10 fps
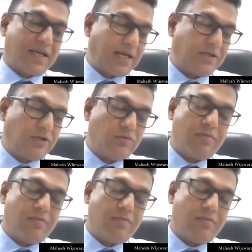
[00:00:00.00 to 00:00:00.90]
like
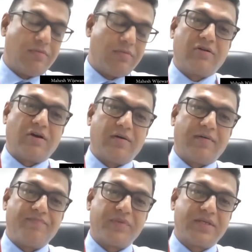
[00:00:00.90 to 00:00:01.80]
Dubai, Hong
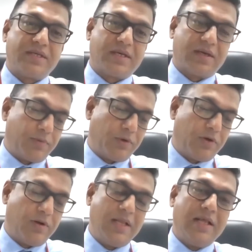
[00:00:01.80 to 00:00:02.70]
Kong,
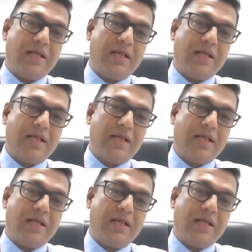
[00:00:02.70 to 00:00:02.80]
Singapore,